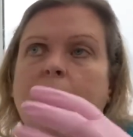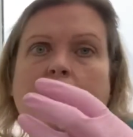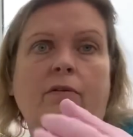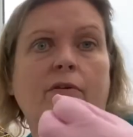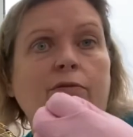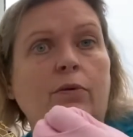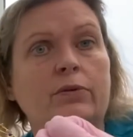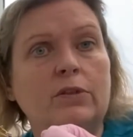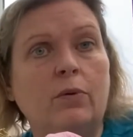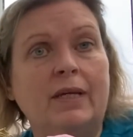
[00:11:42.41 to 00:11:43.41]
pelvic floor
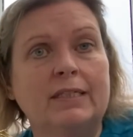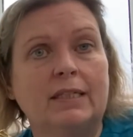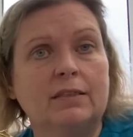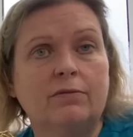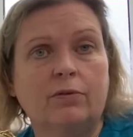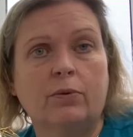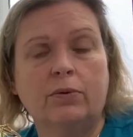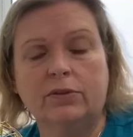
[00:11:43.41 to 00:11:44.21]
squeezes for